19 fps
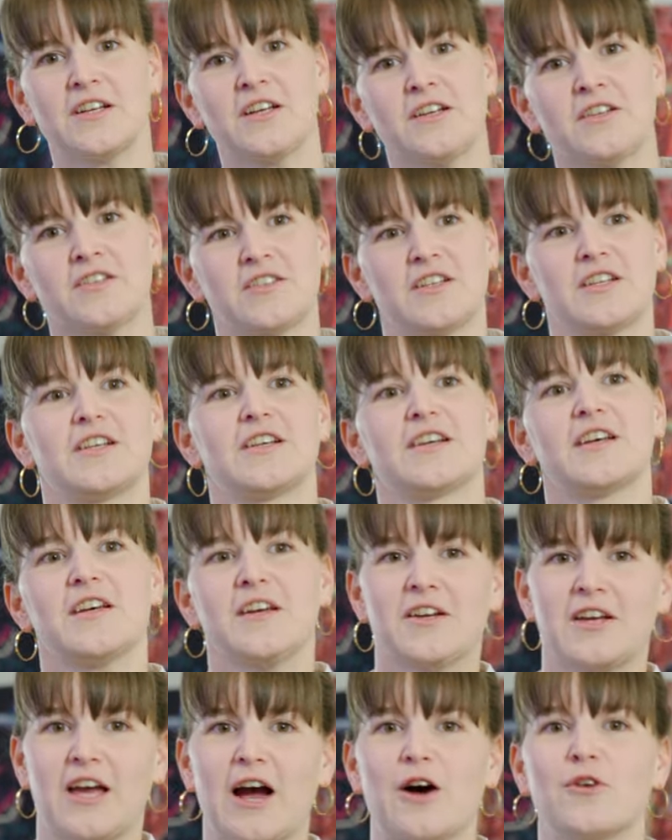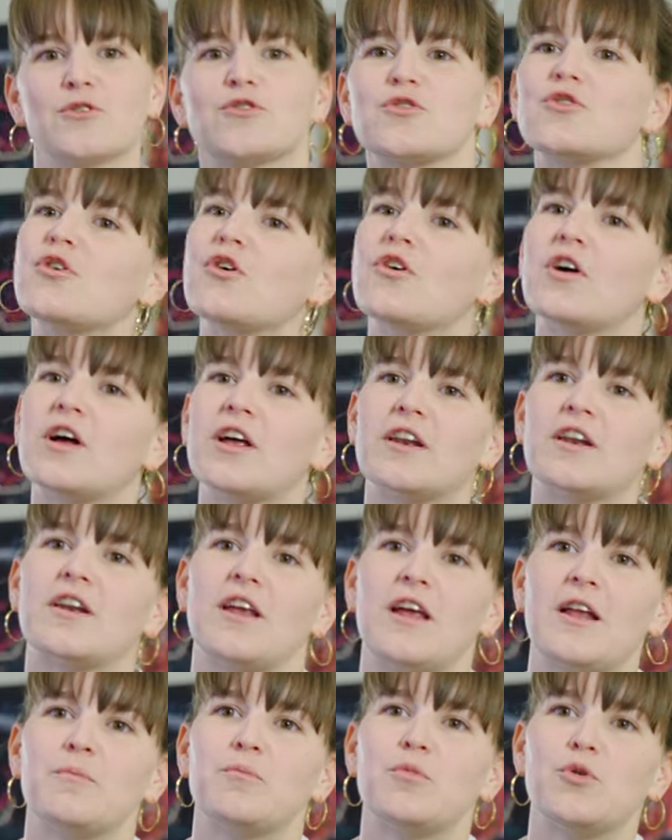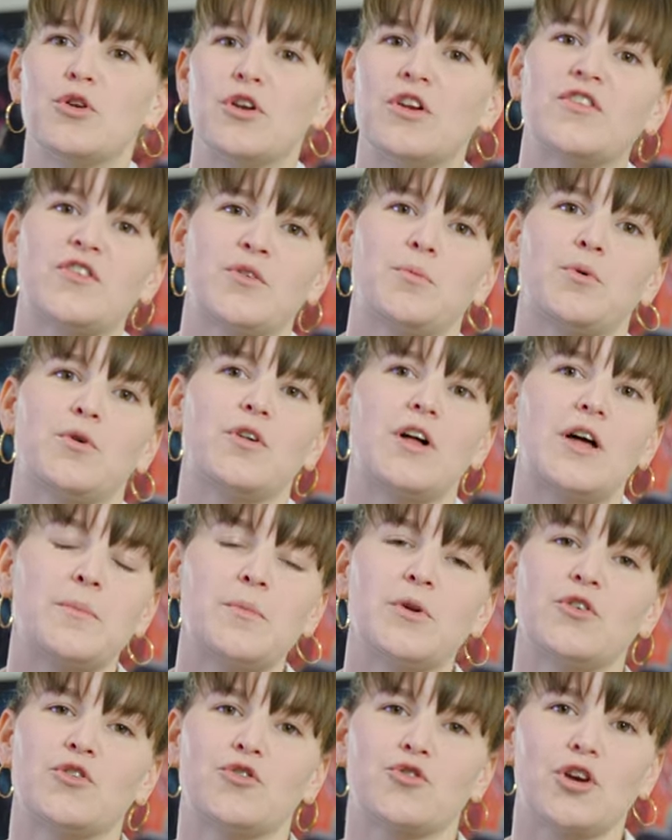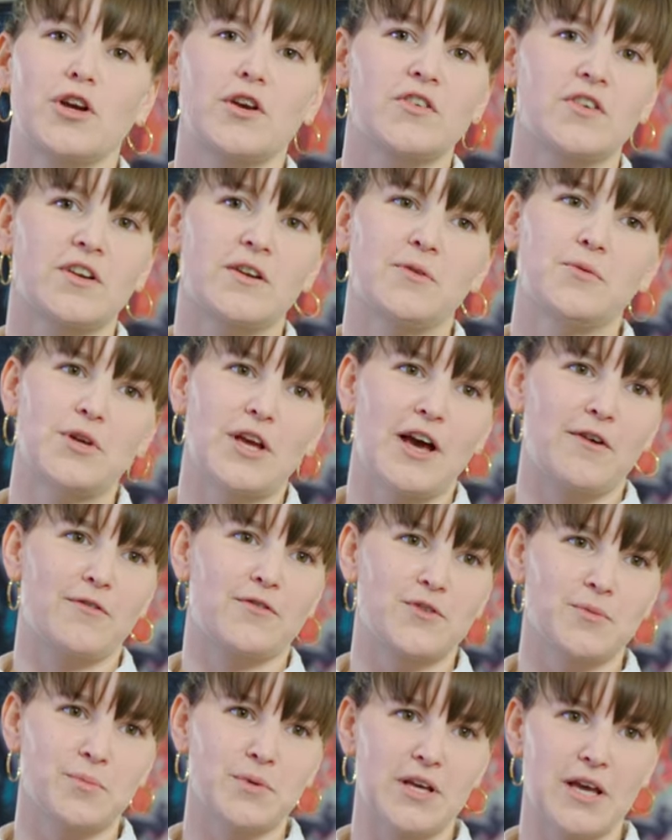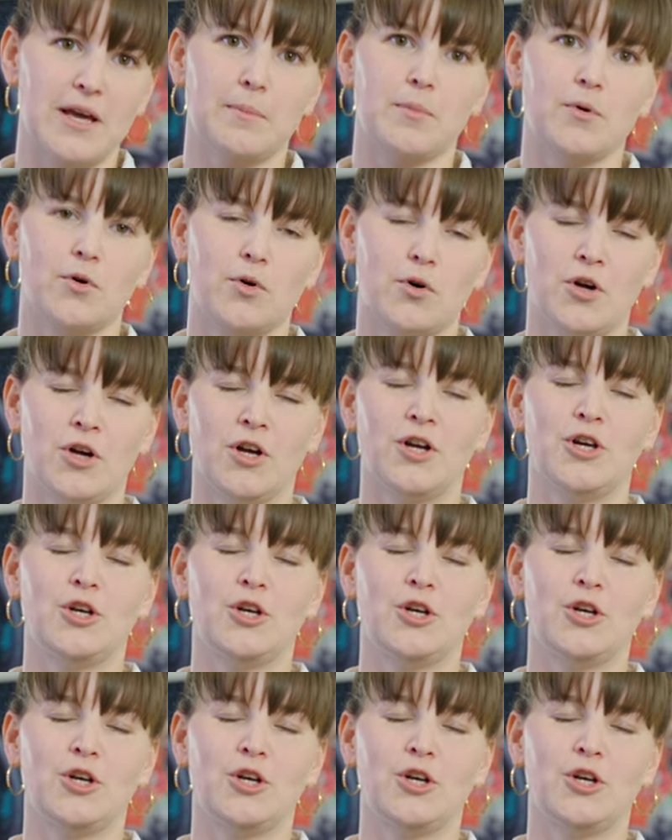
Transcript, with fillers: a city council and, and municipal administration, we have to be able